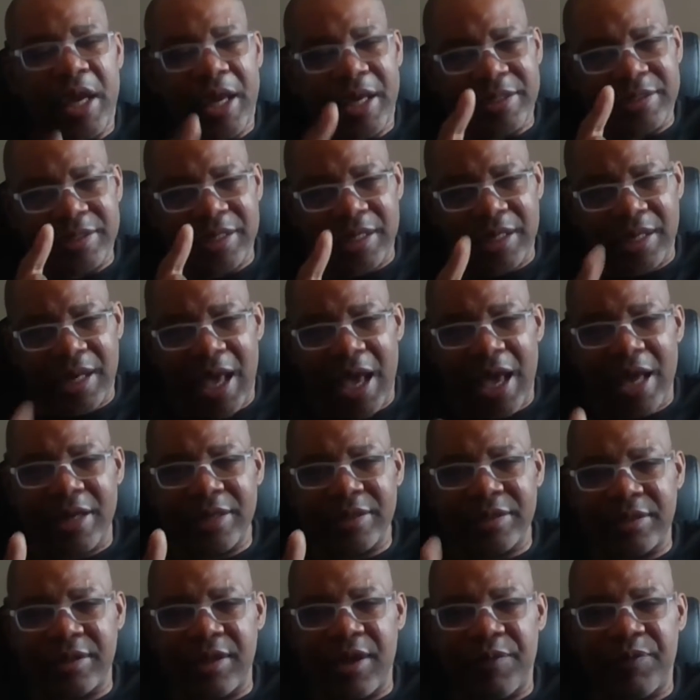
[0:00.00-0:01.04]
It's a
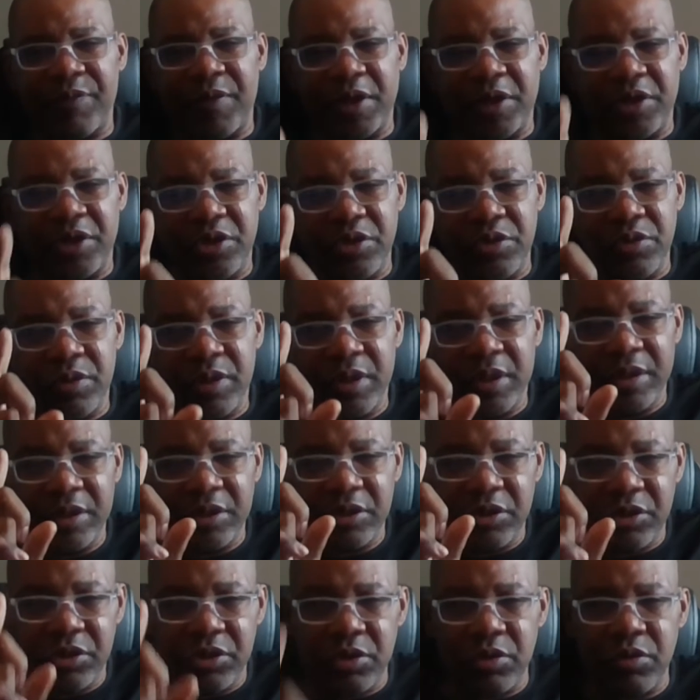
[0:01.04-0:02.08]
lot of stuff that you
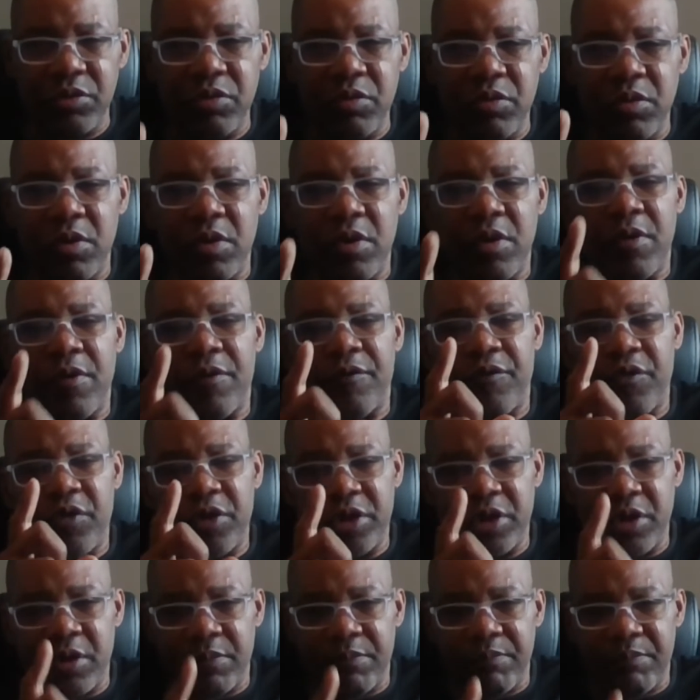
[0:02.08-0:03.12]
can do
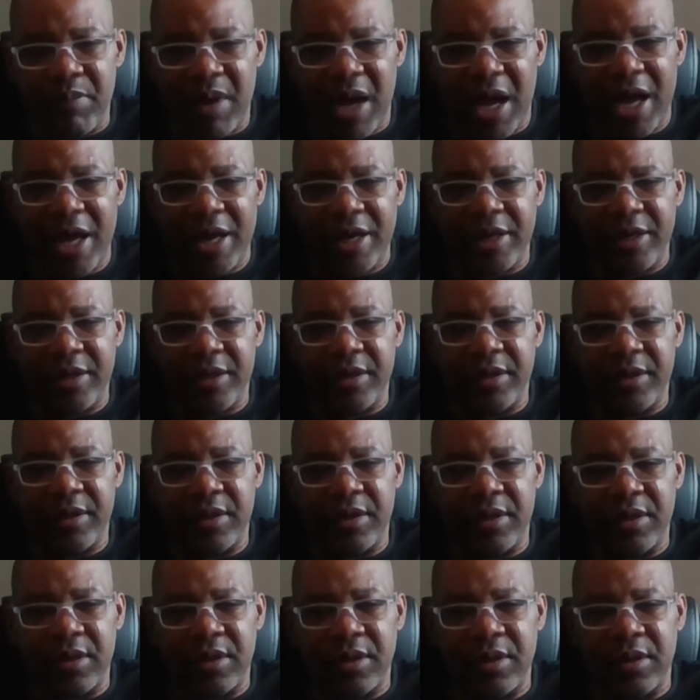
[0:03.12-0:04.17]
for your body,
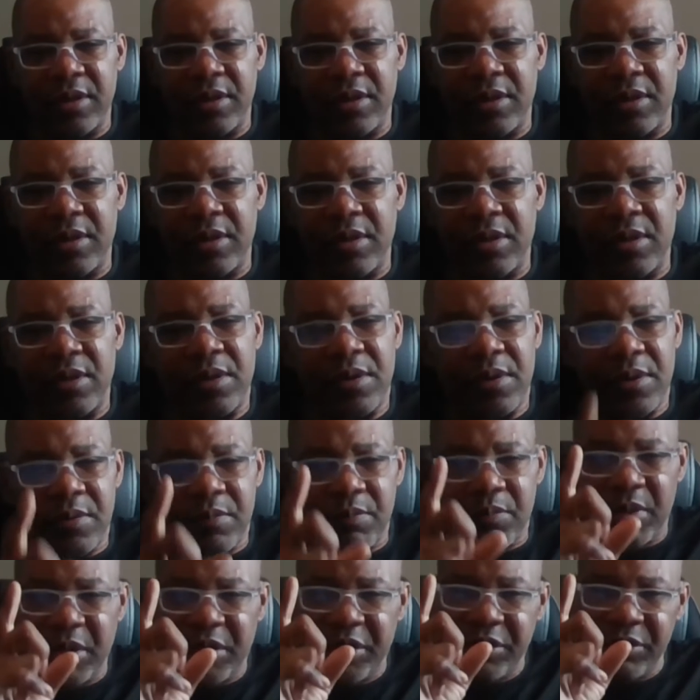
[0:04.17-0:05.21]

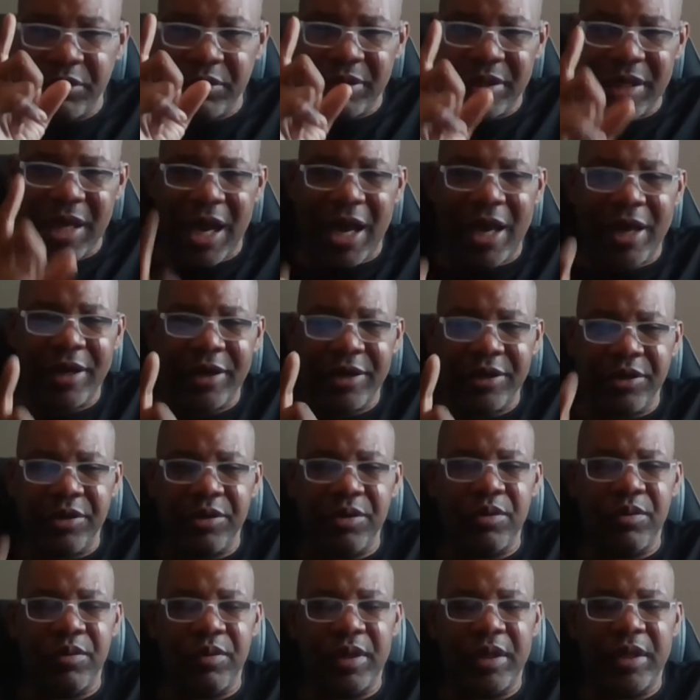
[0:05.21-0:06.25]
but you got to
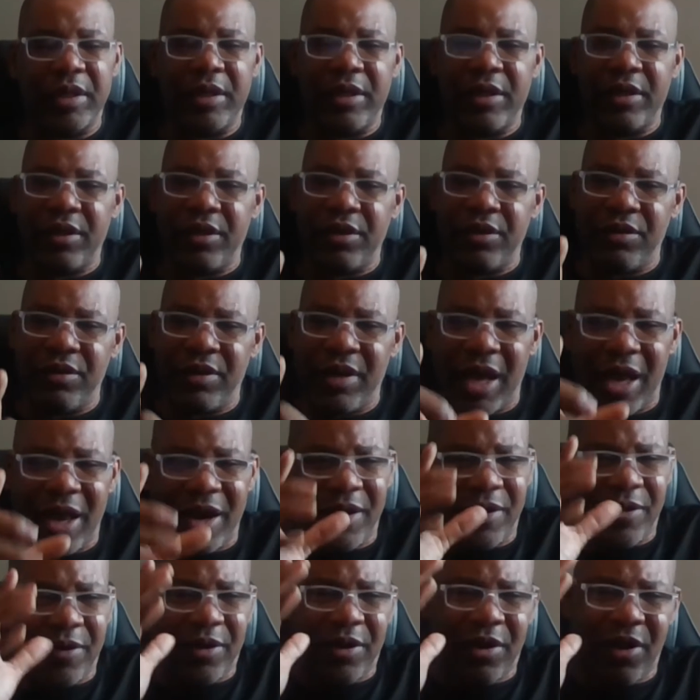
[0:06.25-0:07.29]
do it you
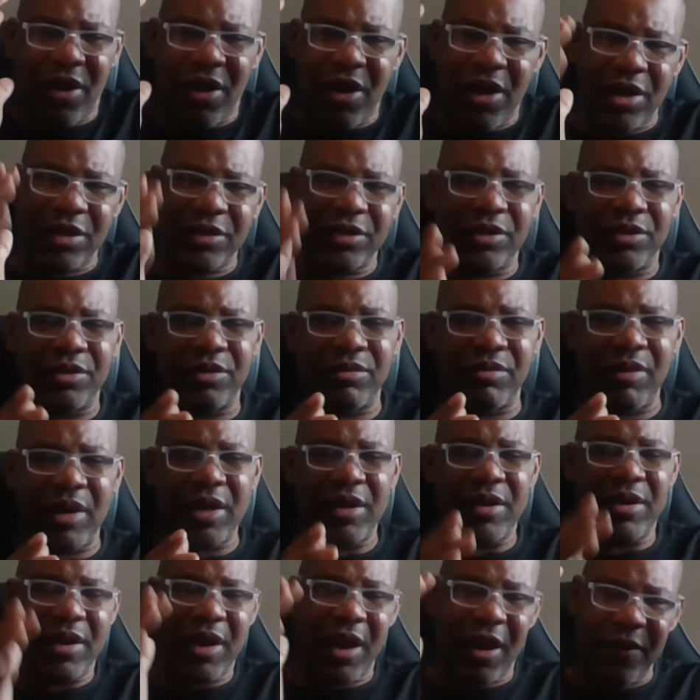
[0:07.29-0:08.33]
gotta
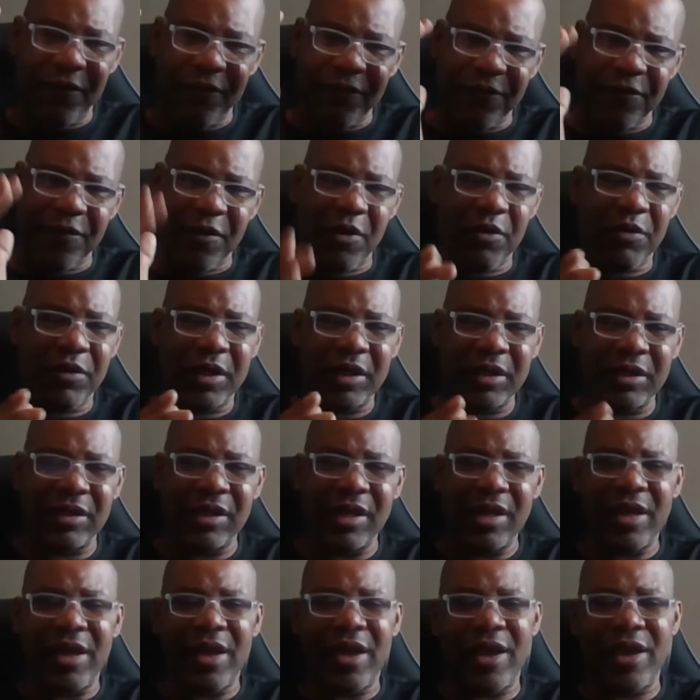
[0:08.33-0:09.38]
concentrate, you gotta
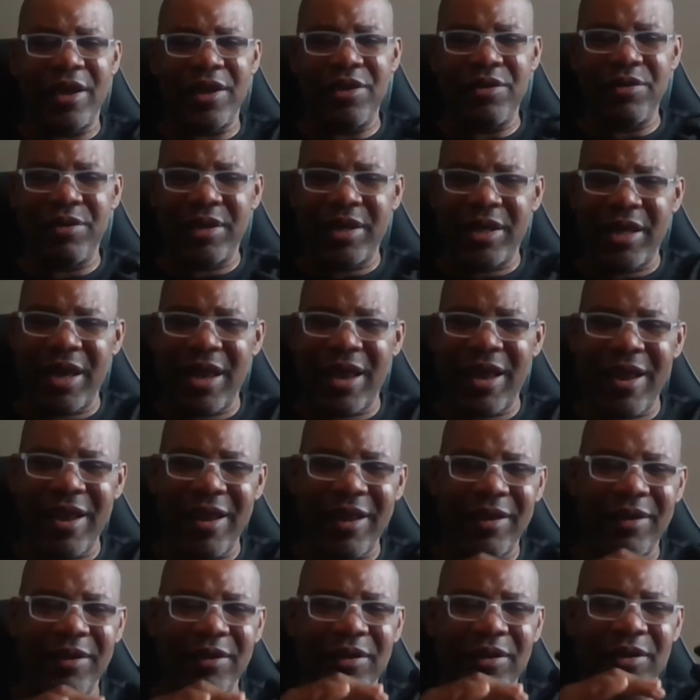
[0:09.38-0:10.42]
focus, and you
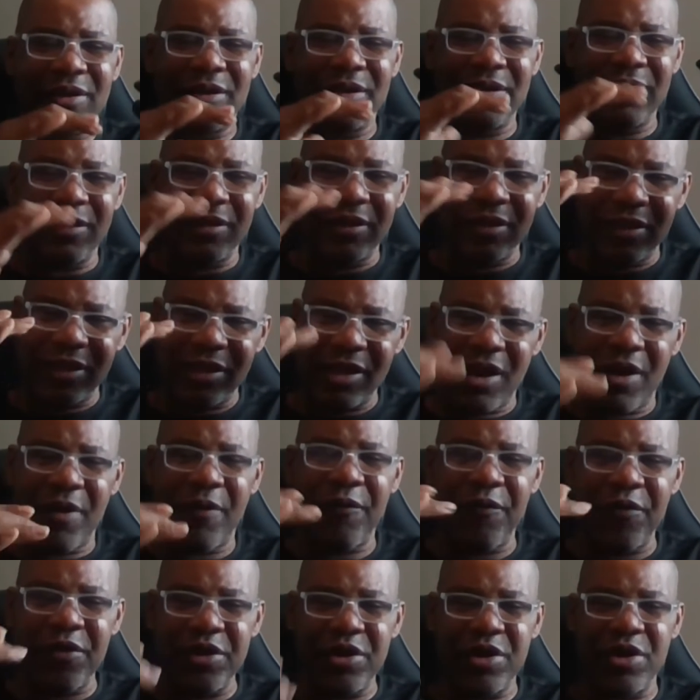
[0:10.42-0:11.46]
can't
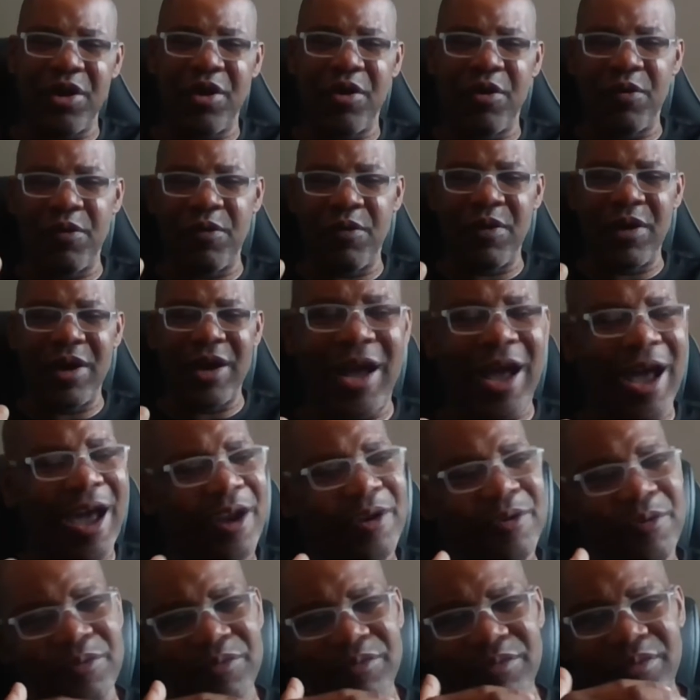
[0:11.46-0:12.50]
settle for no. I
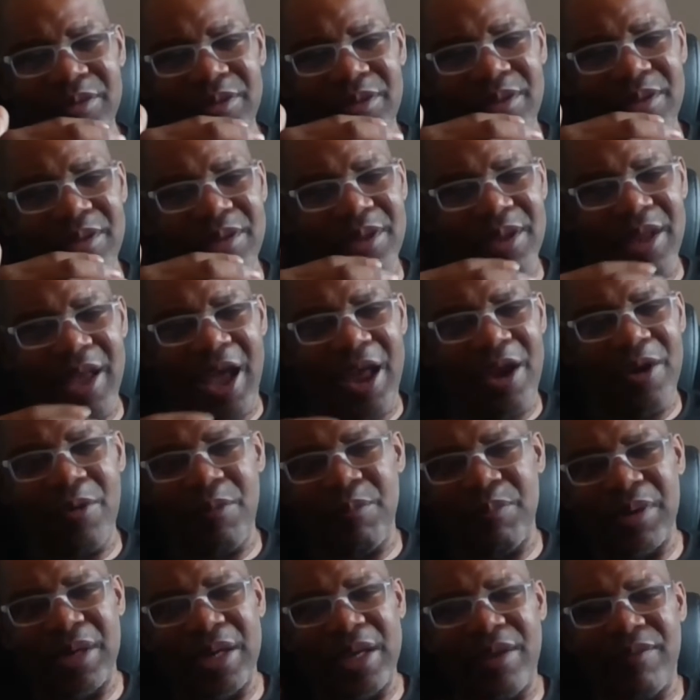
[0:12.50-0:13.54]
don't I
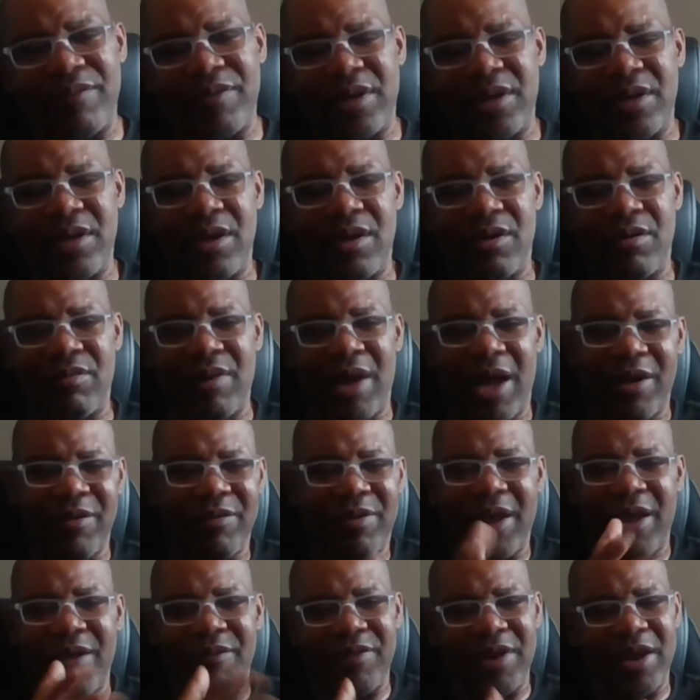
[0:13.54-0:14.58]
don't believe in no. I
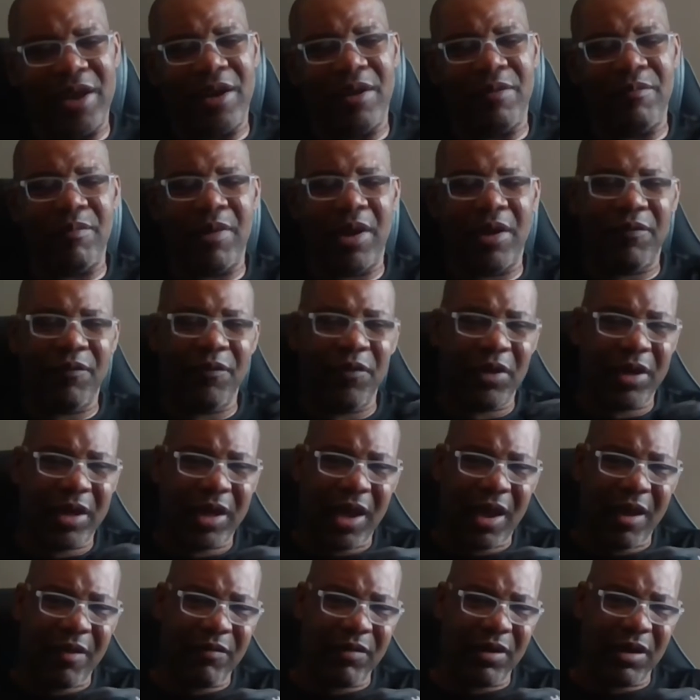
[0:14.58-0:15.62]
don't have that in my
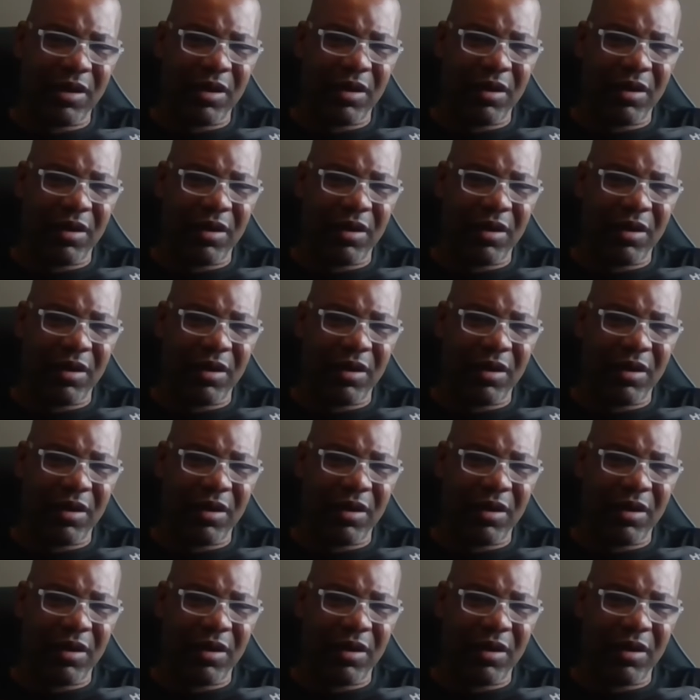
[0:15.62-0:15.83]
vocabulary.